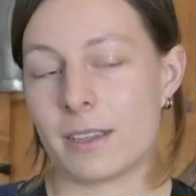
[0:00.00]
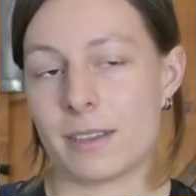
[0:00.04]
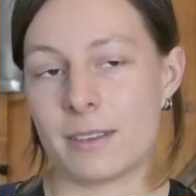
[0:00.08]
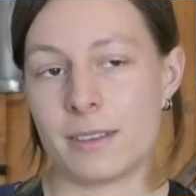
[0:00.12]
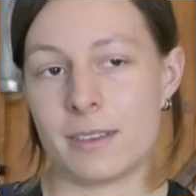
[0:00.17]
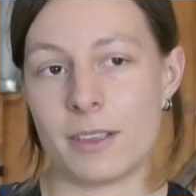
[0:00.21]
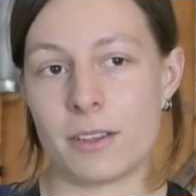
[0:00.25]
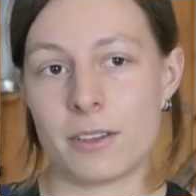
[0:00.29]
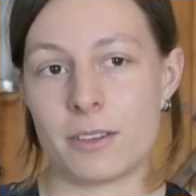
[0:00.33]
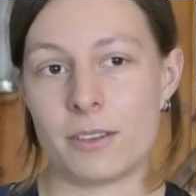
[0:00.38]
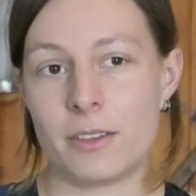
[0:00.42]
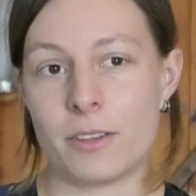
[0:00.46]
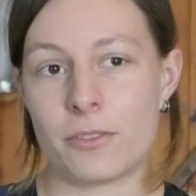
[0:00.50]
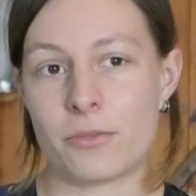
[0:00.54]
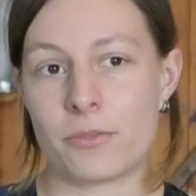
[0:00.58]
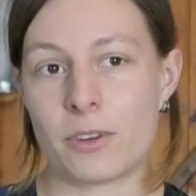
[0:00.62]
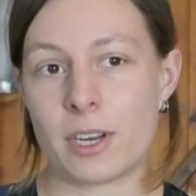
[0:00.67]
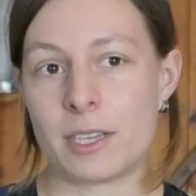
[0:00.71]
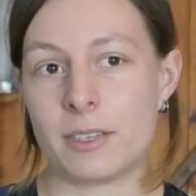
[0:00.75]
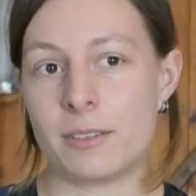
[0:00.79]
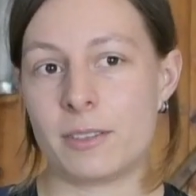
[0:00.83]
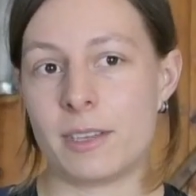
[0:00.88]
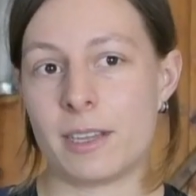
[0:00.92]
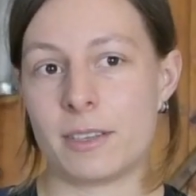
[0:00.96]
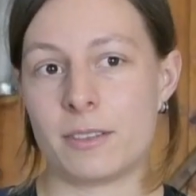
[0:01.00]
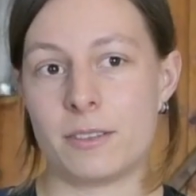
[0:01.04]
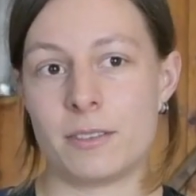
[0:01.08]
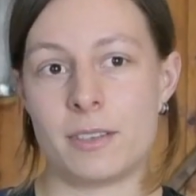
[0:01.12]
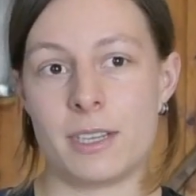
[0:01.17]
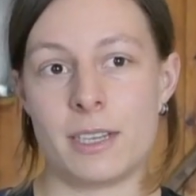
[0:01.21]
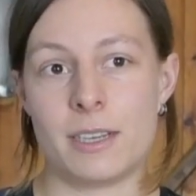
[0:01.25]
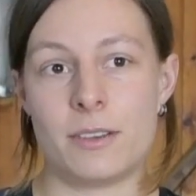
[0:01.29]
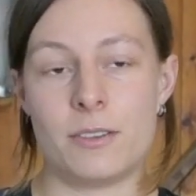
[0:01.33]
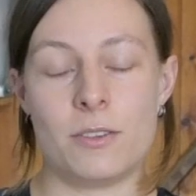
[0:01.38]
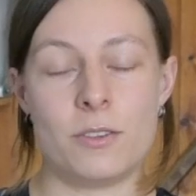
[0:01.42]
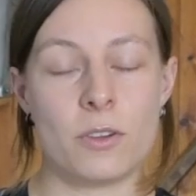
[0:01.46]
the thrust does
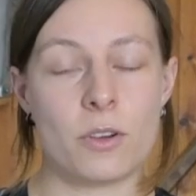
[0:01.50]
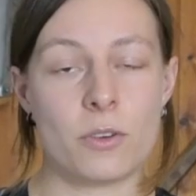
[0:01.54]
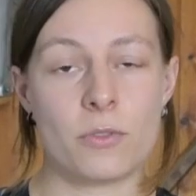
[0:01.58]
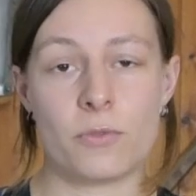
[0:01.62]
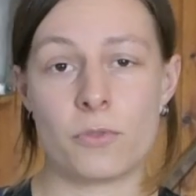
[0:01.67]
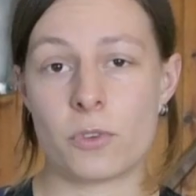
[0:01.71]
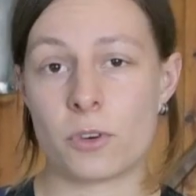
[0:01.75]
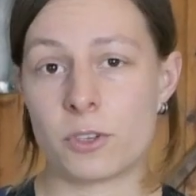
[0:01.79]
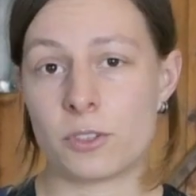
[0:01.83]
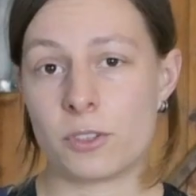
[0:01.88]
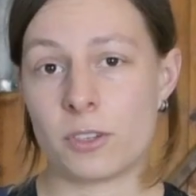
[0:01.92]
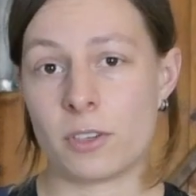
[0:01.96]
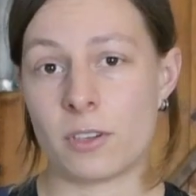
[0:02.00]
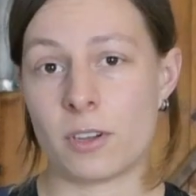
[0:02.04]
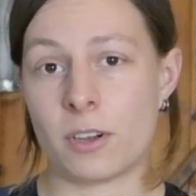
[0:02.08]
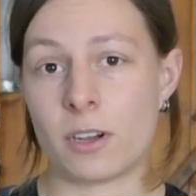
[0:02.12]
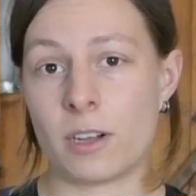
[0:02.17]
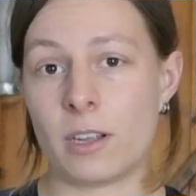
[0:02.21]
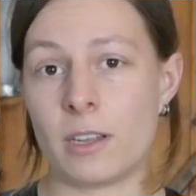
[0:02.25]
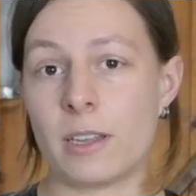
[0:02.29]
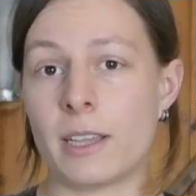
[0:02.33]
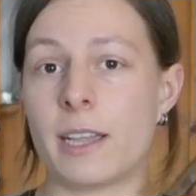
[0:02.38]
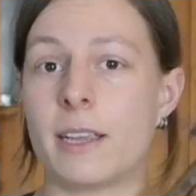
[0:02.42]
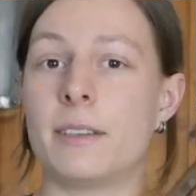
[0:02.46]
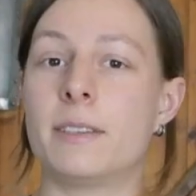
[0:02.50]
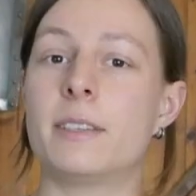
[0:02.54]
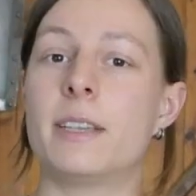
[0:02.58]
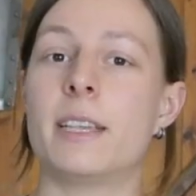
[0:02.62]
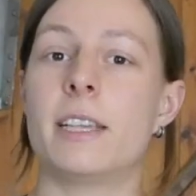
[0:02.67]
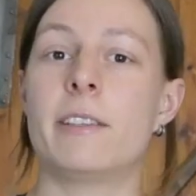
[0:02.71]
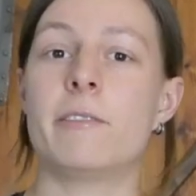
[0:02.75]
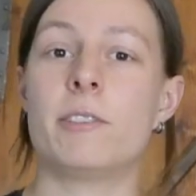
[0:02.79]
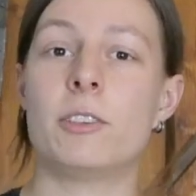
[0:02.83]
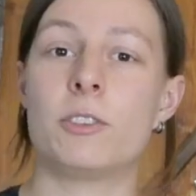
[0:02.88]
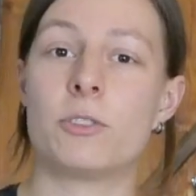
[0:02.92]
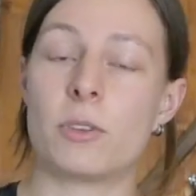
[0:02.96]
need no force at all, and they
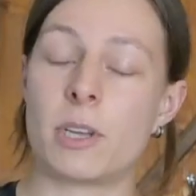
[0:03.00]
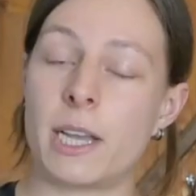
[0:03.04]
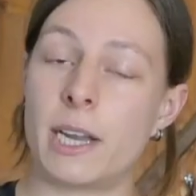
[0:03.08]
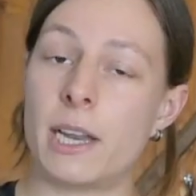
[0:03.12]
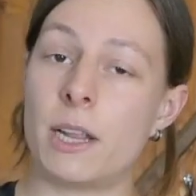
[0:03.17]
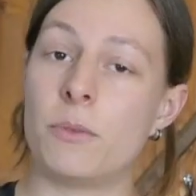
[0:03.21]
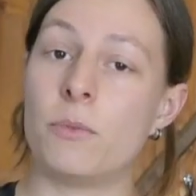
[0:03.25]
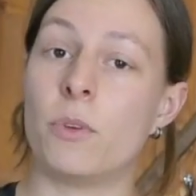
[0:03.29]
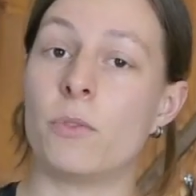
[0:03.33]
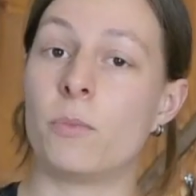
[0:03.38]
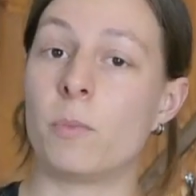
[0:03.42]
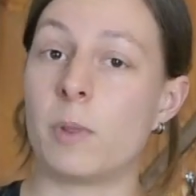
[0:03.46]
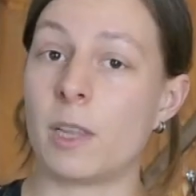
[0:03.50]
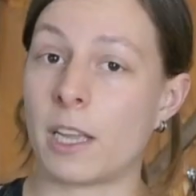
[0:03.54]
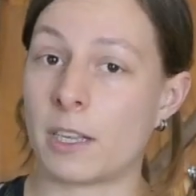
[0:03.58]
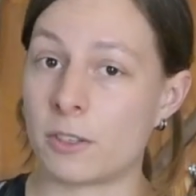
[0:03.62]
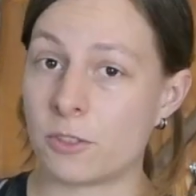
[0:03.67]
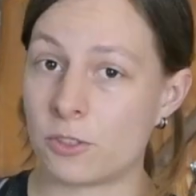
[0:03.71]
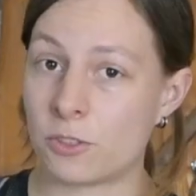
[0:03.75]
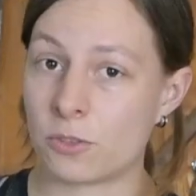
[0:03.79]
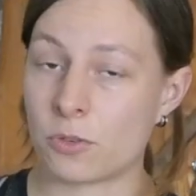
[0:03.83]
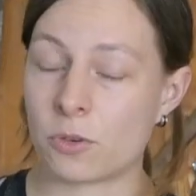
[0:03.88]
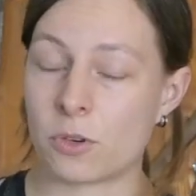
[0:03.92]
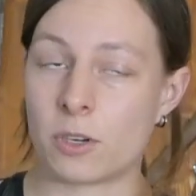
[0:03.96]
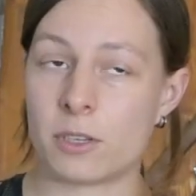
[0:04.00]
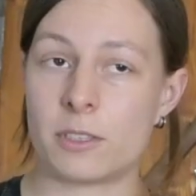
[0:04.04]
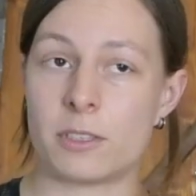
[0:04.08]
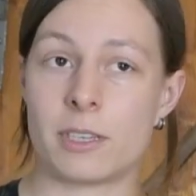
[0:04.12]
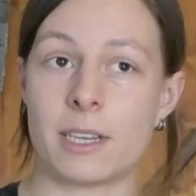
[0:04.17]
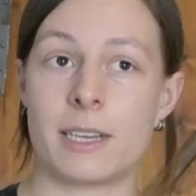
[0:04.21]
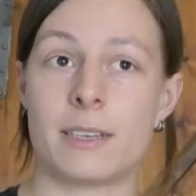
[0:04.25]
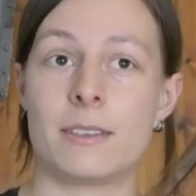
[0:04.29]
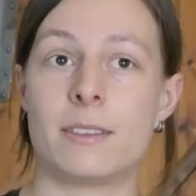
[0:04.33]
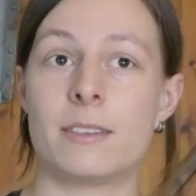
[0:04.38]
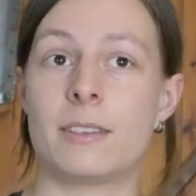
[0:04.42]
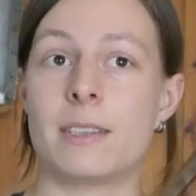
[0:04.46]
even tried it with blunt
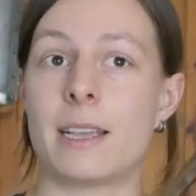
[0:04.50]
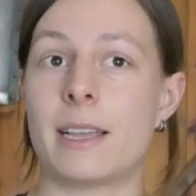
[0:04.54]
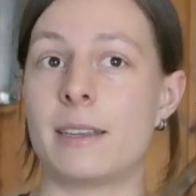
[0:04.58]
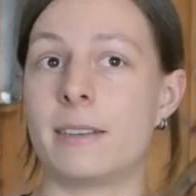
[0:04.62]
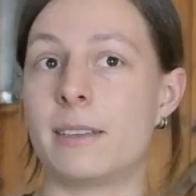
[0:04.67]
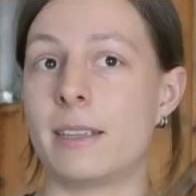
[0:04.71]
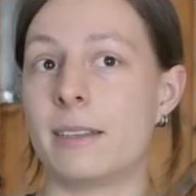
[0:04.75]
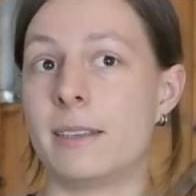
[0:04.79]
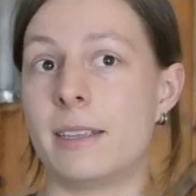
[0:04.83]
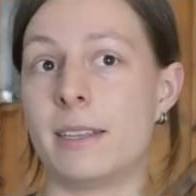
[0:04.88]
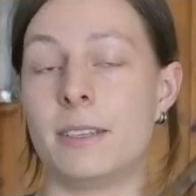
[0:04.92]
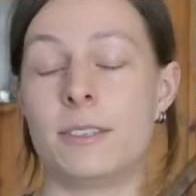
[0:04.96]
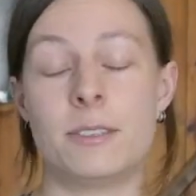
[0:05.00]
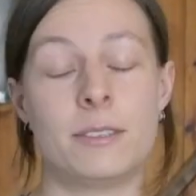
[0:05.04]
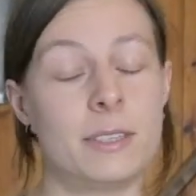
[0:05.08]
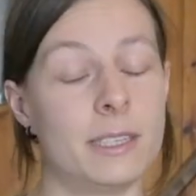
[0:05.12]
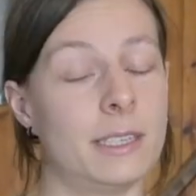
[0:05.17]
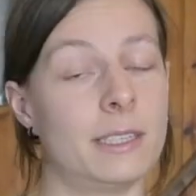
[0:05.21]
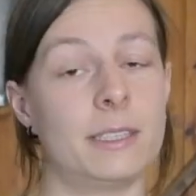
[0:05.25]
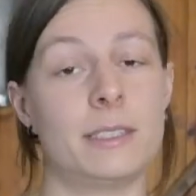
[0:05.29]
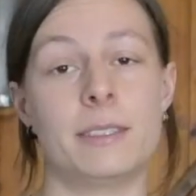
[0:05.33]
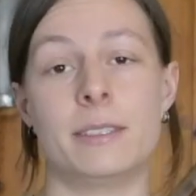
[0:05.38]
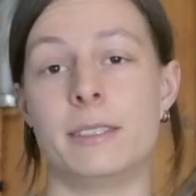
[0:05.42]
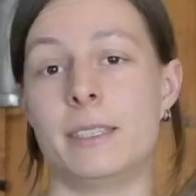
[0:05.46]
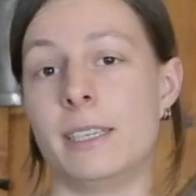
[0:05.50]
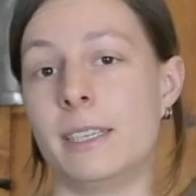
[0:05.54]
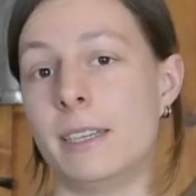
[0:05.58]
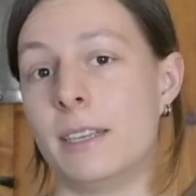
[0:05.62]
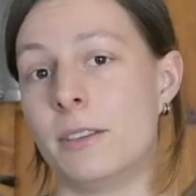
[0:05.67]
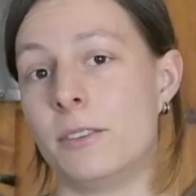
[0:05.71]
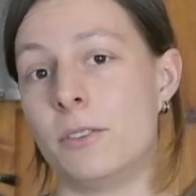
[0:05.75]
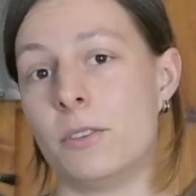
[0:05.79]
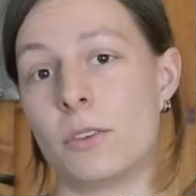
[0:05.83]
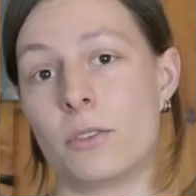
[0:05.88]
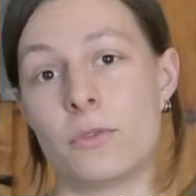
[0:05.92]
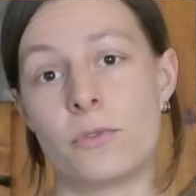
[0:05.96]
swords and said that they still
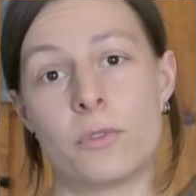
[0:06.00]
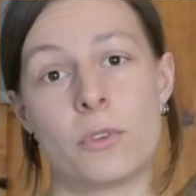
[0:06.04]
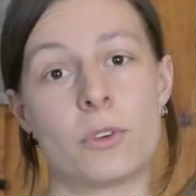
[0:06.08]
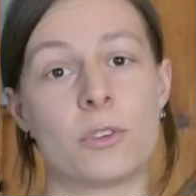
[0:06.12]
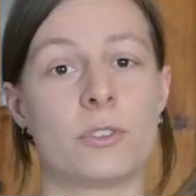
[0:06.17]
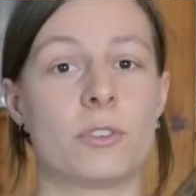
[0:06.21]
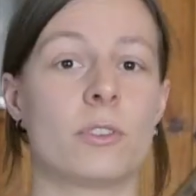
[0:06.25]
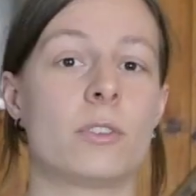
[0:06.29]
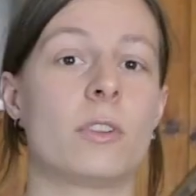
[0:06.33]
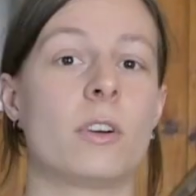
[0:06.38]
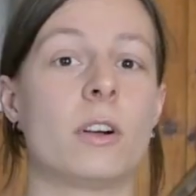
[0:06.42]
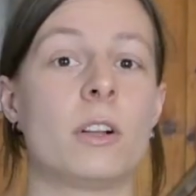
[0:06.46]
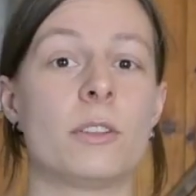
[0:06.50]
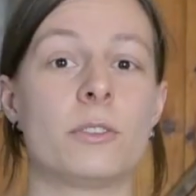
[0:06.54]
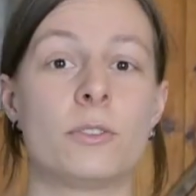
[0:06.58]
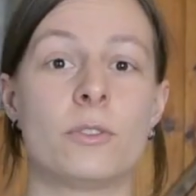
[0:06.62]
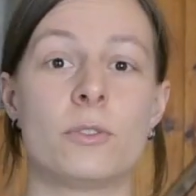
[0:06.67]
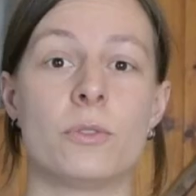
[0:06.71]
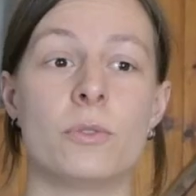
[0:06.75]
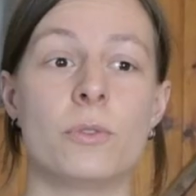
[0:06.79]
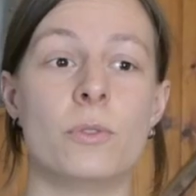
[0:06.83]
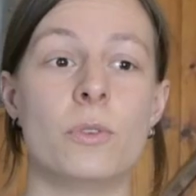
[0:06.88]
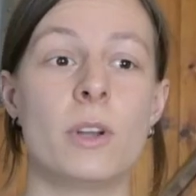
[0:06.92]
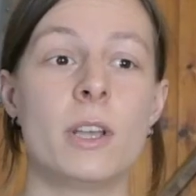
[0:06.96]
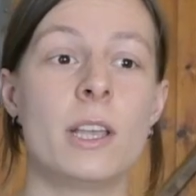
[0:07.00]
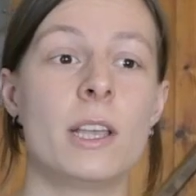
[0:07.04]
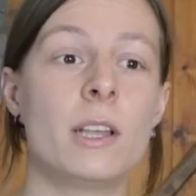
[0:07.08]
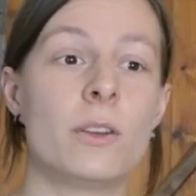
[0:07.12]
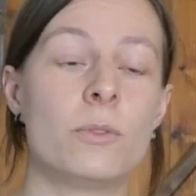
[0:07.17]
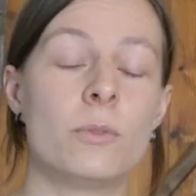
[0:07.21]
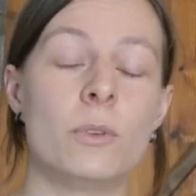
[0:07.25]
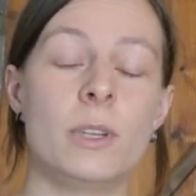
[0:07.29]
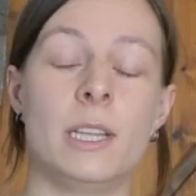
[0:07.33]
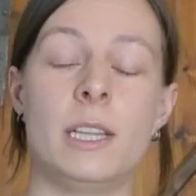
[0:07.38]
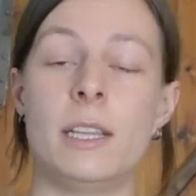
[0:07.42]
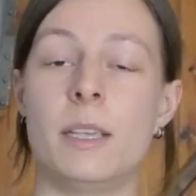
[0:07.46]
needed no force at all to
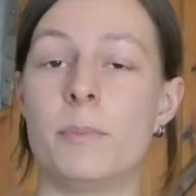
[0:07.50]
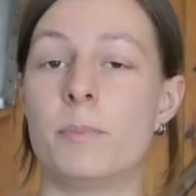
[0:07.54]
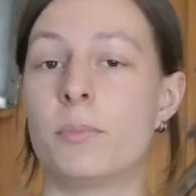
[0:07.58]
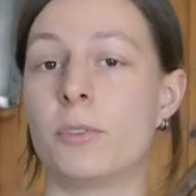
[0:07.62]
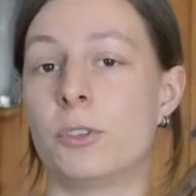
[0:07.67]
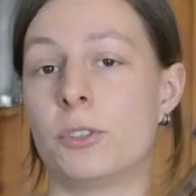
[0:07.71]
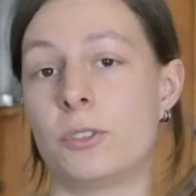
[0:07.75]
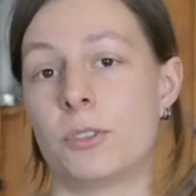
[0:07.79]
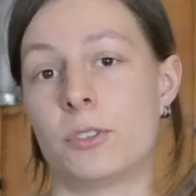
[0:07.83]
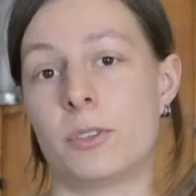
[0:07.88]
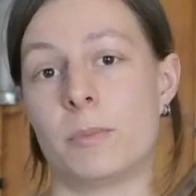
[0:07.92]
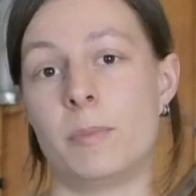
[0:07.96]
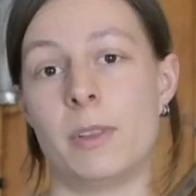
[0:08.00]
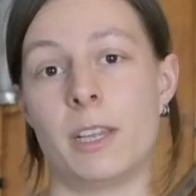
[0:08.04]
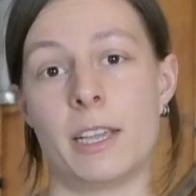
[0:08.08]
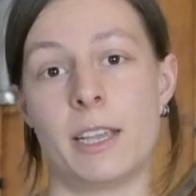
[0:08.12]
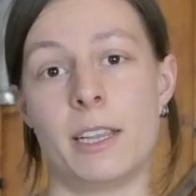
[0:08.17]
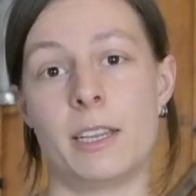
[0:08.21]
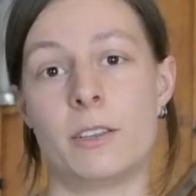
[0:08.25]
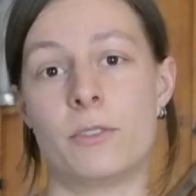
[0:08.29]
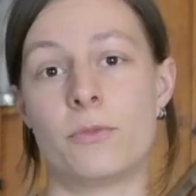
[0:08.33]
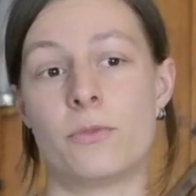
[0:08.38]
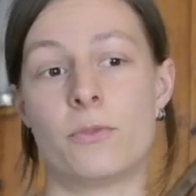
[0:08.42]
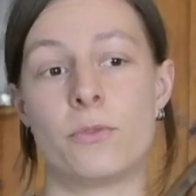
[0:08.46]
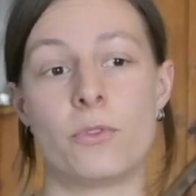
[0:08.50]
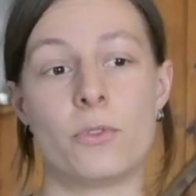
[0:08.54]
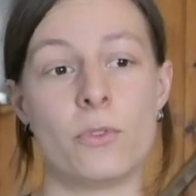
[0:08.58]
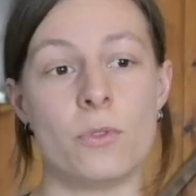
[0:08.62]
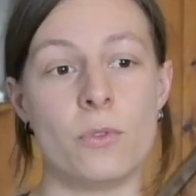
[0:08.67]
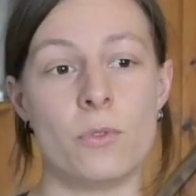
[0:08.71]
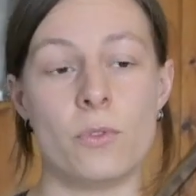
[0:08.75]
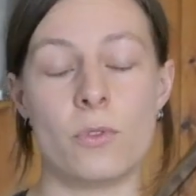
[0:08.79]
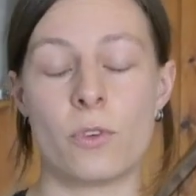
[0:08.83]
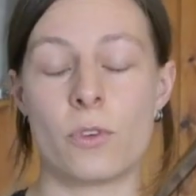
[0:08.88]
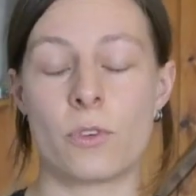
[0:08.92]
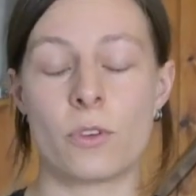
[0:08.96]
really push the blade
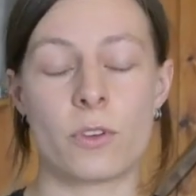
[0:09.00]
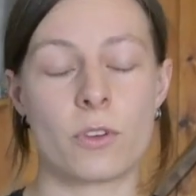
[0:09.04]
through,